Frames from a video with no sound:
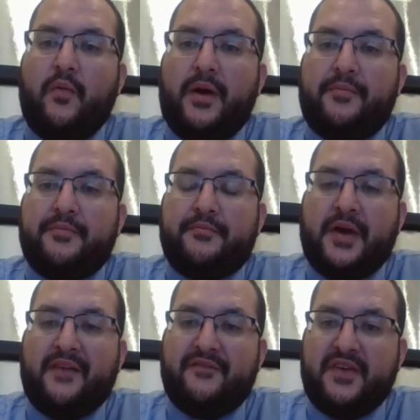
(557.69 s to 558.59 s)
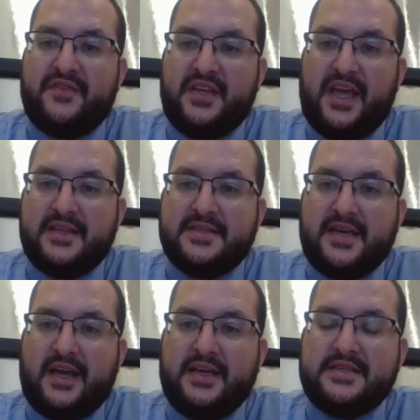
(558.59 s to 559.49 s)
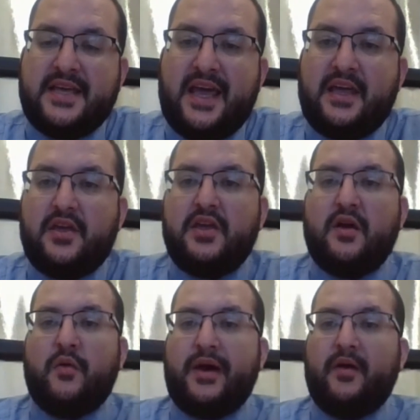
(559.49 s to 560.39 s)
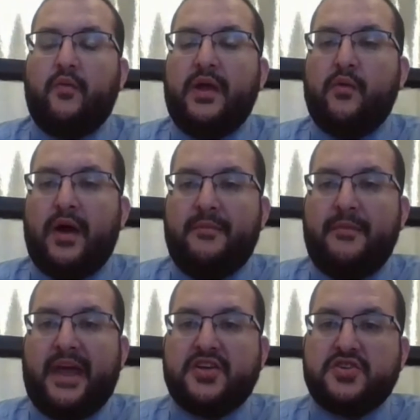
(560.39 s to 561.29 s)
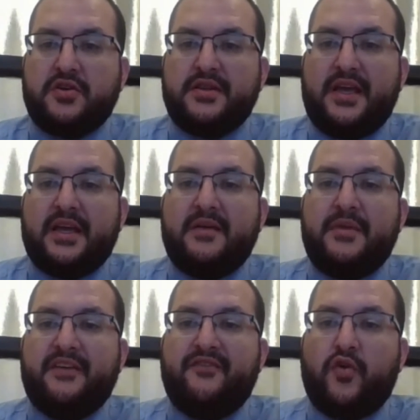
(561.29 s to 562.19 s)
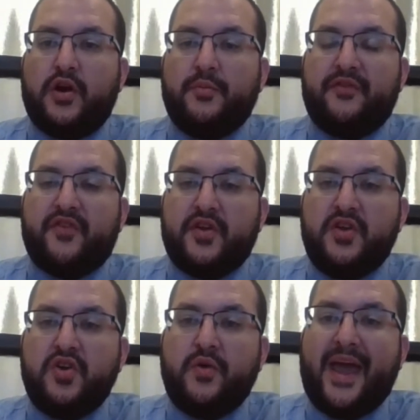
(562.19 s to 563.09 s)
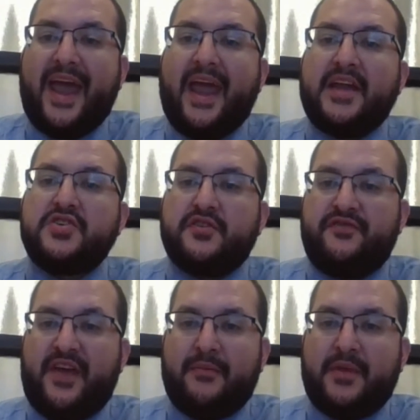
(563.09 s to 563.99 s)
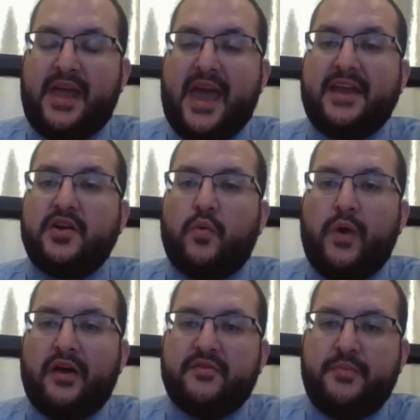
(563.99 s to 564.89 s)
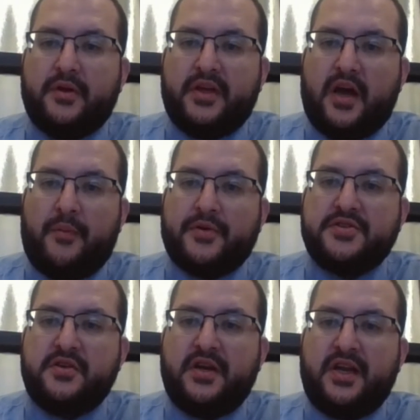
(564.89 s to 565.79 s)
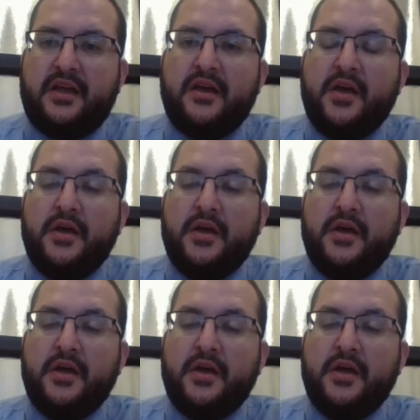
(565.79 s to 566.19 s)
And what Prop 58 said is, hey, you know what? We want to make sure that it could be affordable for you and your family and your wealth building opportunity.